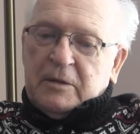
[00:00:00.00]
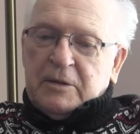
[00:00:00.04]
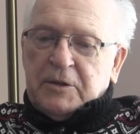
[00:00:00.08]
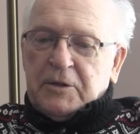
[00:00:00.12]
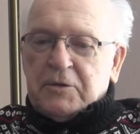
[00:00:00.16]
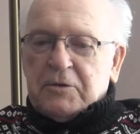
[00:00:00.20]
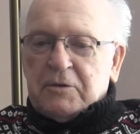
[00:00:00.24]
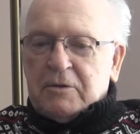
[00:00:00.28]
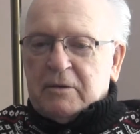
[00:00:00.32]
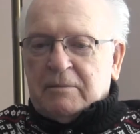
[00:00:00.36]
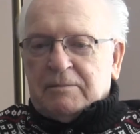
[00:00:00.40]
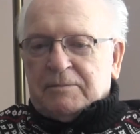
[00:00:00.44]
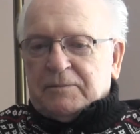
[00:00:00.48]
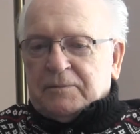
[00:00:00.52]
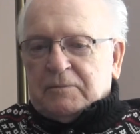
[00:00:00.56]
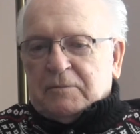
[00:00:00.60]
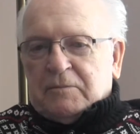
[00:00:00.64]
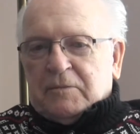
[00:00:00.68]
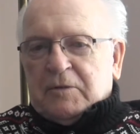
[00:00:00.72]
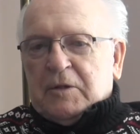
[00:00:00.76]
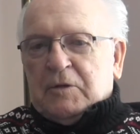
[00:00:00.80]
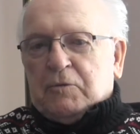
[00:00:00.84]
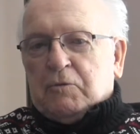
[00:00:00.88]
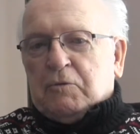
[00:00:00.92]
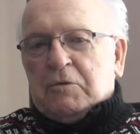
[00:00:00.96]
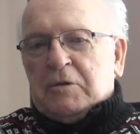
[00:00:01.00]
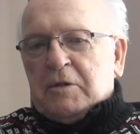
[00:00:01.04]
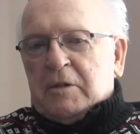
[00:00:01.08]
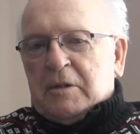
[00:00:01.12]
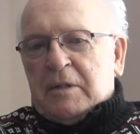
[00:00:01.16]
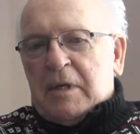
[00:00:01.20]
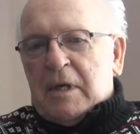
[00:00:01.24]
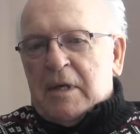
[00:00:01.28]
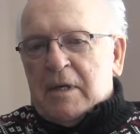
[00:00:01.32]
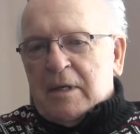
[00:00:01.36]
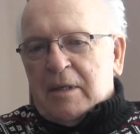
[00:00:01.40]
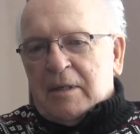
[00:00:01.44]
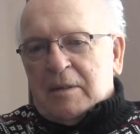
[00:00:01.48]
Just, it was
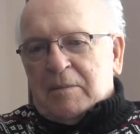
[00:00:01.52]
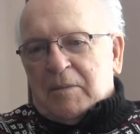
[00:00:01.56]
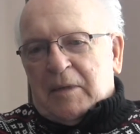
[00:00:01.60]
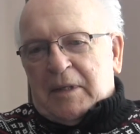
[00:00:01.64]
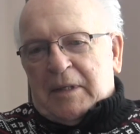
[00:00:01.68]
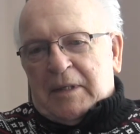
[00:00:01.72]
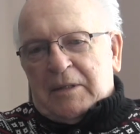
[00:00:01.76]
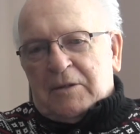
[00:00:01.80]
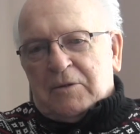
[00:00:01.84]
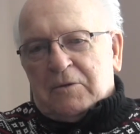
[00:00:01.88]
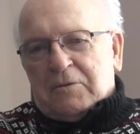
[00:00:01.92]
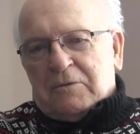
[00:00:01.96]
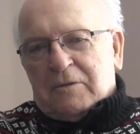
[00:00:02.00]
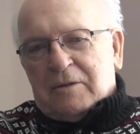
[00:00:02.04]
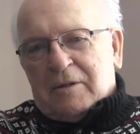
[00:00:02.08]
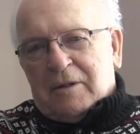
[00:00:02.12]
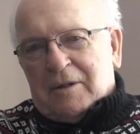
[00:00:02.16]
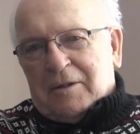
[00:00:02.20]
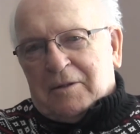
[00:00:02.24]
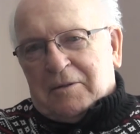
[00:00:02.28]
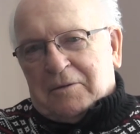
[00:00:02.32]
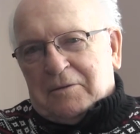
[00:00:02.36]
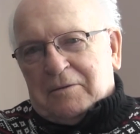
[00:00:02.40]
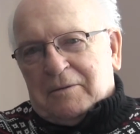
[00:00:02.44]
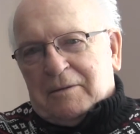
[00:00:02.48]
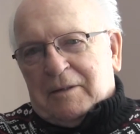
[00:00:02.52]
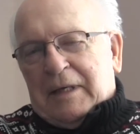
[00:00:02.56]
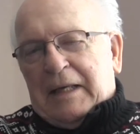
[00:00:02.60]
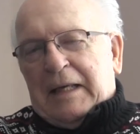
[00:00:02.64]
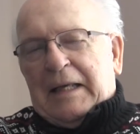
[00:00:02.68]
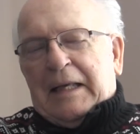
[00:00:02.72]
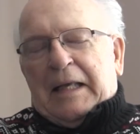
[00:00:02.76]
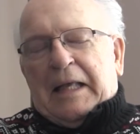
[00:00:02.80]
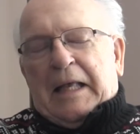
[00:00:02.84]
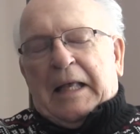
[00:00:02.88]
time, I don't know.